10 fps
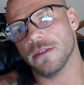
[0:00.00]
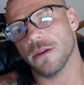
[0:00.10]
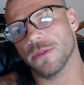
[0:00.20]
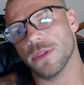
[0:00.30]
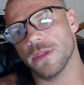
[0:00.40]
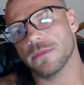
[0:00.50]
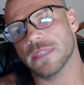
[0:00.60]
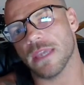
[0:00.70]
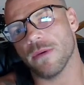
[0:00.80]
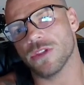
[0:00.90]
think
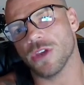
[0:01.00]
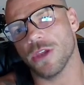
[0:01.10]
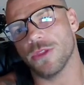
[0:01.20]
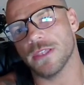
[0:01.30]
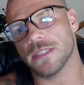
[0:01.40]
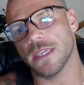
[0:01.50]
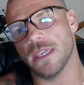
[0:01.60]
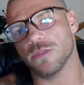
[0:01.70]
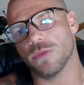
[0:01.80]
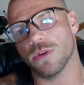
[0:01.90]
Tawanchai thinks that
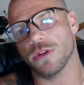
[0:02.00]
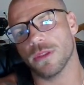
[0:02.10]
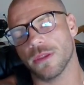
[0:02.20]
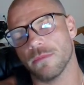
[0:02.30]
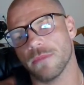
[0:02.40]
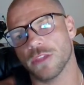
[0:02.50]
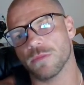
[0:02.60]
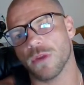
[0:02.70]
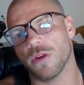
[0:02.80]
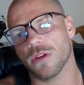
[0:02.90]
he's won. I think
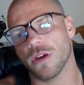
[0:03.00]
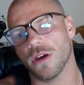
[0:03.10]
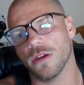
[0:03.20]
Petchmorakot,